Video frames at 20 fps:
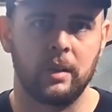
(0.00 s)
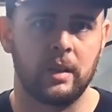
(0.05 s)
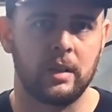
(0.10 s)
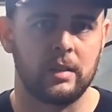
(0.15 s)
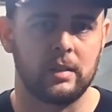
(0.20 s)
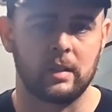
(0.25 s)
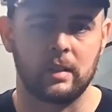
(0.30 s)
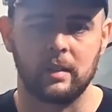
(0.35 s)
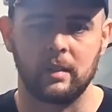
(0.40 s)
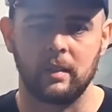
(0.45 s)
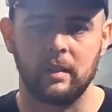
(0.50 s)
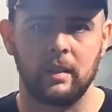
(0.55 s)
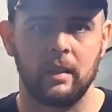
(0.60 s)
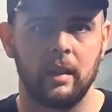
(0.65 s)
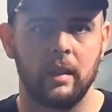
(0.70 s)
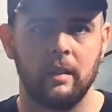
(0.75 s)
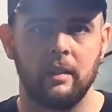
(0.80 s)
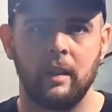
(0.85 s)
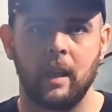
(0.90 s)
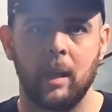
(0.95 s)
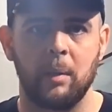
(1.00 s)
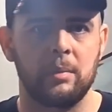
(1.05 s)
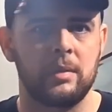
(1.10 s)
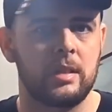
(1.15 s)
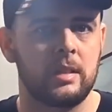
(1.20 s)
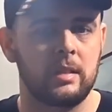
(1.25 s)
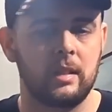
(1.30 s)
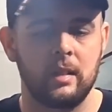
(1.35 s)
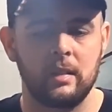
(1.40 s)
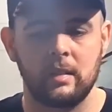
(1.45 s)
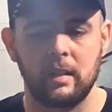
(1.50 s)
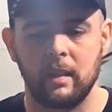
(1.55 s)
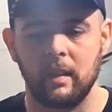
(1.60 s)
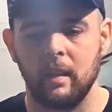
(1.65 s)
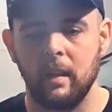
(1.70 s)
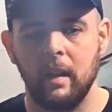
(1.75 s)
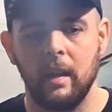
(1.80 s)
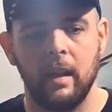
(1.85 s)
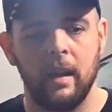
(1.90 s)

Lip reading: because it damages easy.